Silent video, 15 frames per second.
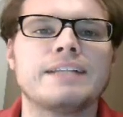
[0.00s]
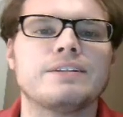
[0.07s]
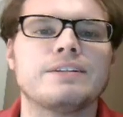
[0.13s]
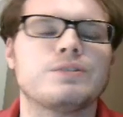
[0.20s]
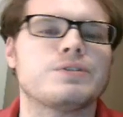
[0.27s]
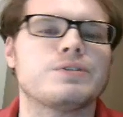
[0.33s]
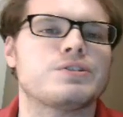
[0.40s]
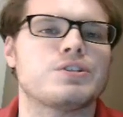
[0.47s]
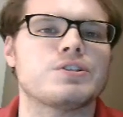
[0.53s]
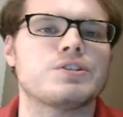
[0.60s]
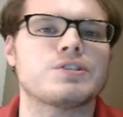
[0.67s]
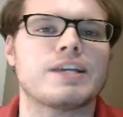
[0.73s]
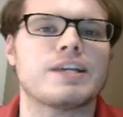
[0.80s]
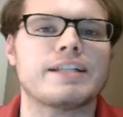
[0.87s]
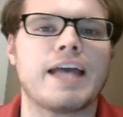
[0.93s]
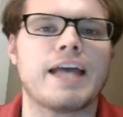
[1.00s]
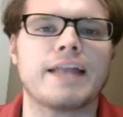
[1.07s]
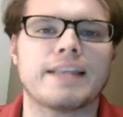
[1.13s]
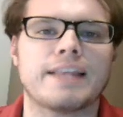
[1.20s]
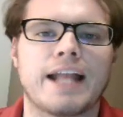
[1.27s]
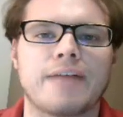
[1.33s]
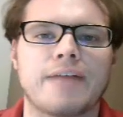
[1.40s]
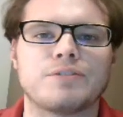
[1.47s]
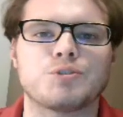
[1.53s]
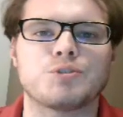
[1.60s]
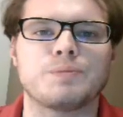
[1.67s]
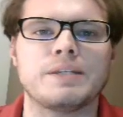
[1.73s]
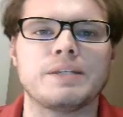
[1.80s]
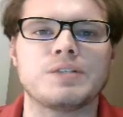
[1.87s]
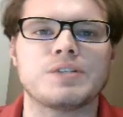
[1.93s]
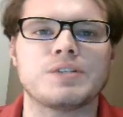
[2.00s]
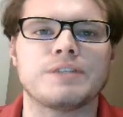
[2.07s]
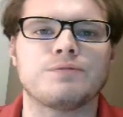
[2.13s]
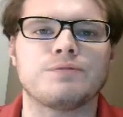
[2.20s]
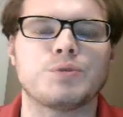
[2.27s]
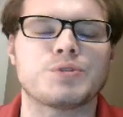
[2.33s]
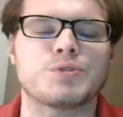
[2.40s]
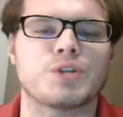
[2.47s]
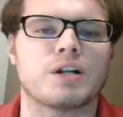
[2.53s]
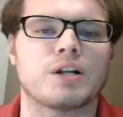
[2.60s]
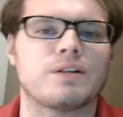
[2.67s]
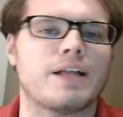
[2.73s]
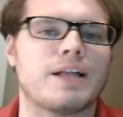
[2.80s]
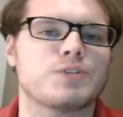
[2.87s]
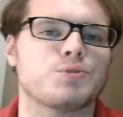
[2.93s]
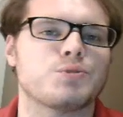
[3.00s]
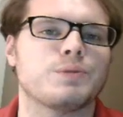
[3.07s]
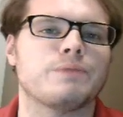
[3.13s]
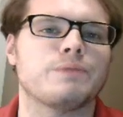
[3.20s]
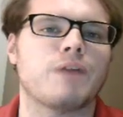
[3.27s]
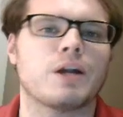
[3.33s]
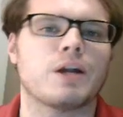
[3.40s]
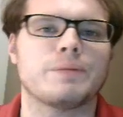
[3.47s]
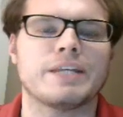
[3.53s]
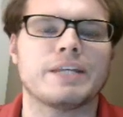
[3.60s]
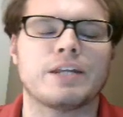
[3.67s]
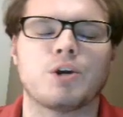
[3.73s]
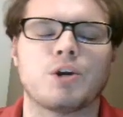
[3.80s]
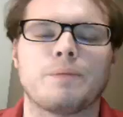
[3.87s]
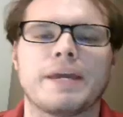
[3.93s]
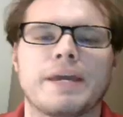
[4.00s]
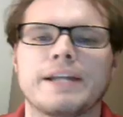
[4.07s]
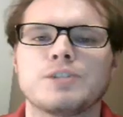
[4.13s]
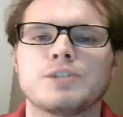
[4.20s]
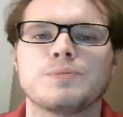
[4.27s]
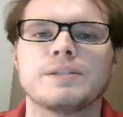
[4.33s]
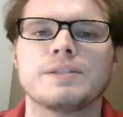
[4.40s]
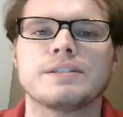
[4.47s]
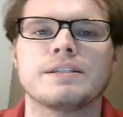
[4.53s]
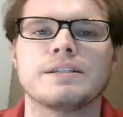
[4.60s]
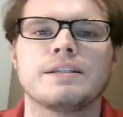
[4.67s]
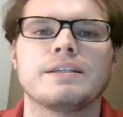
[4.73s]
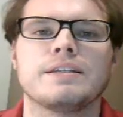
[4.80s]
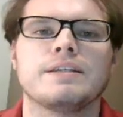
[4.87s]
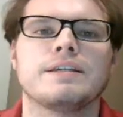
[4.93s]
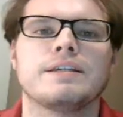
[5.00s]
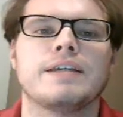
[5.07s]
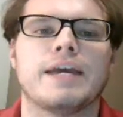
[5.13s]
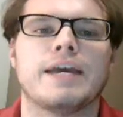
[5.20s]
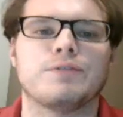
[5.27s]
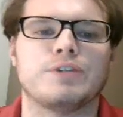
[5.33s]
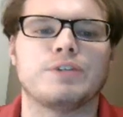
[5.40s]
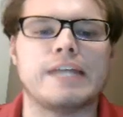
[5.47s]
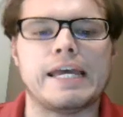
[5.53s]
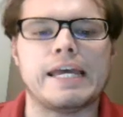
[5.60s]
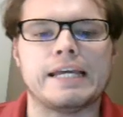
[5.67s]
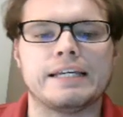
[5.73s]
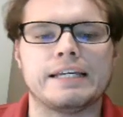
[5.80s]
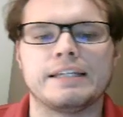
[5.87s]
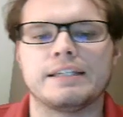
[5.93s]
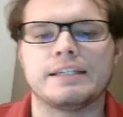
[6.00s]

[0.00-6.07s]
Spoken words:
little decisions like that that have a tremendous influence on our classroom environment and our management every day.